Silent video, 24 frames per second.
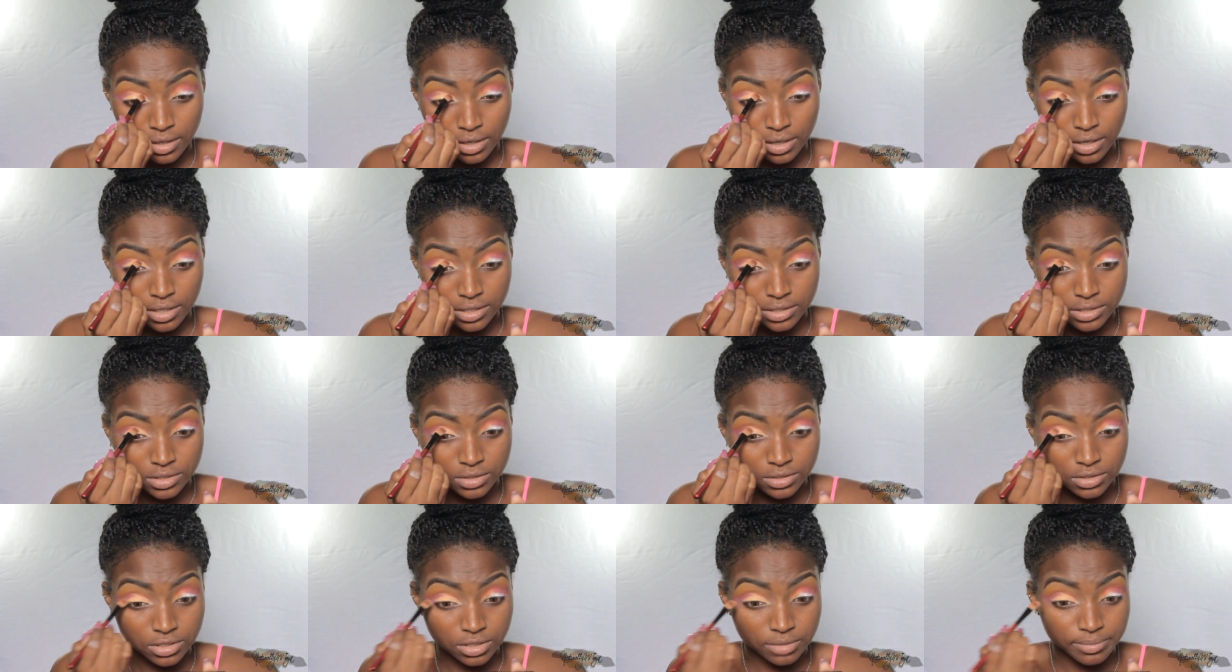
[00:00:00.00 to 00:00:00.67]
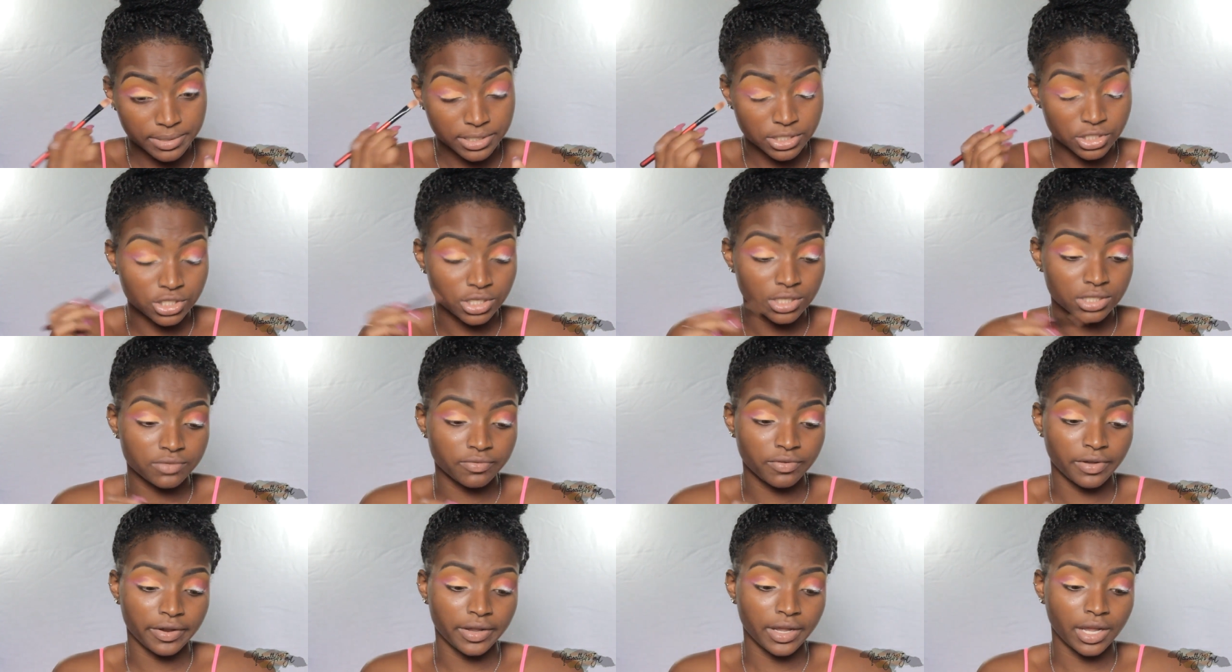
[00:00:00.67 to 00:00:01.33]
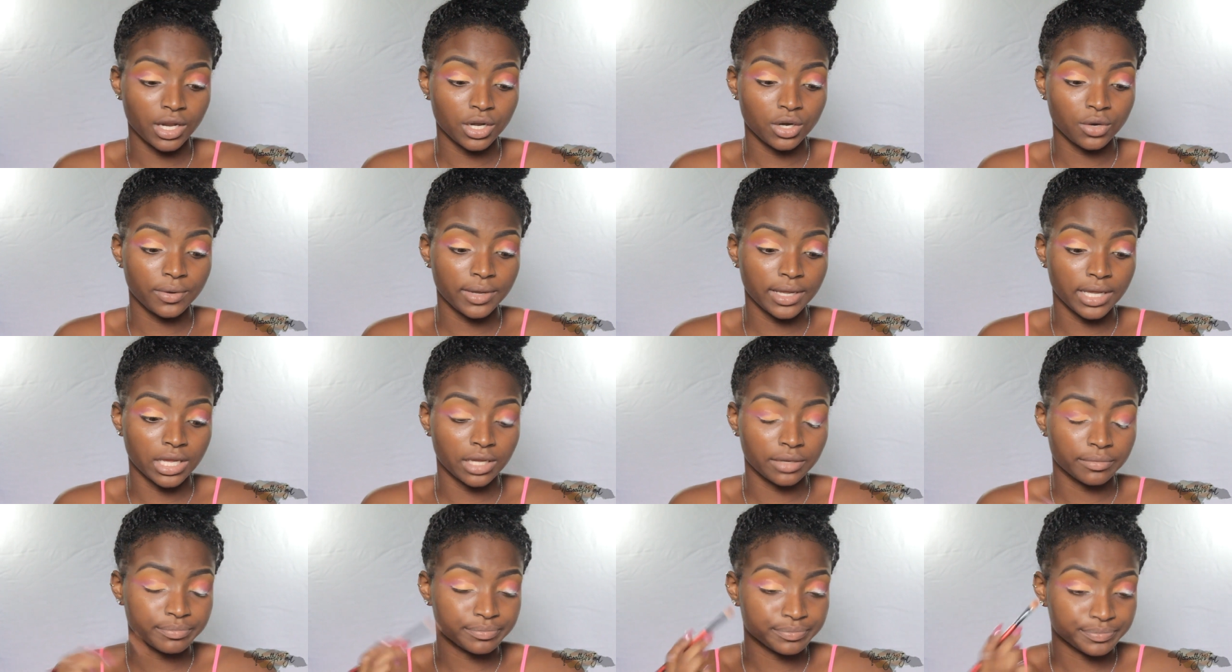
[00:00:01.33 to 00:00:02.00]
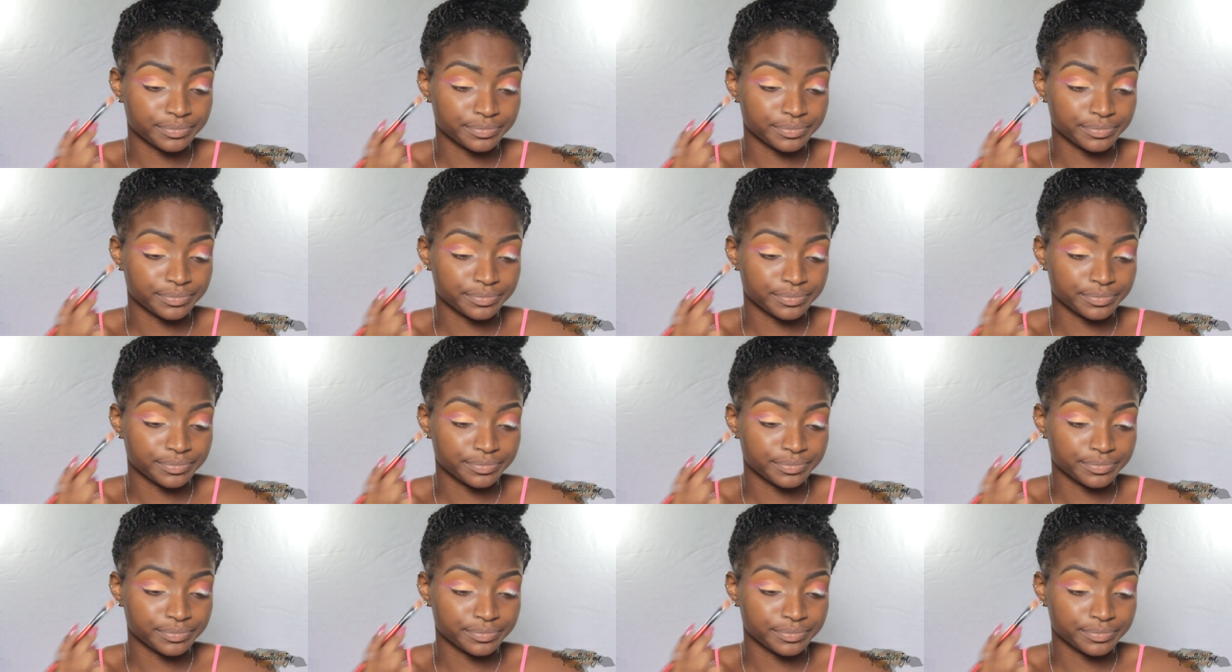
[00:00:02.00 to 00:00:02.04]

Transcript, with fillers: because YouTube is just very annoying.